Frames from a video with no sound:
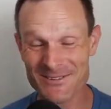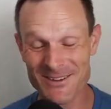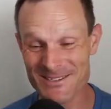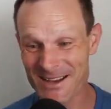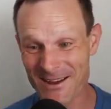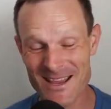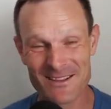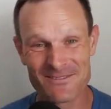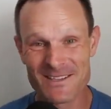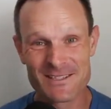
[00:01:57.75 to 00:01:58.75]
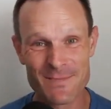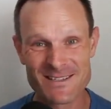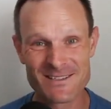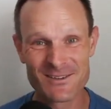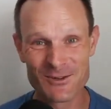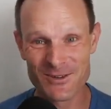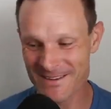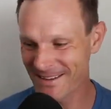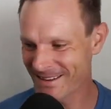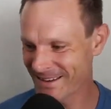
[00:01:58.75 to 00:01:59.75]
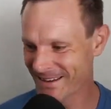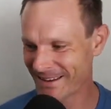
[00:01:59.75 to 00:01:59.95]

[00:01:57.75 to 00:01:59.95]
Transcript: ones who come down for a semester or a year.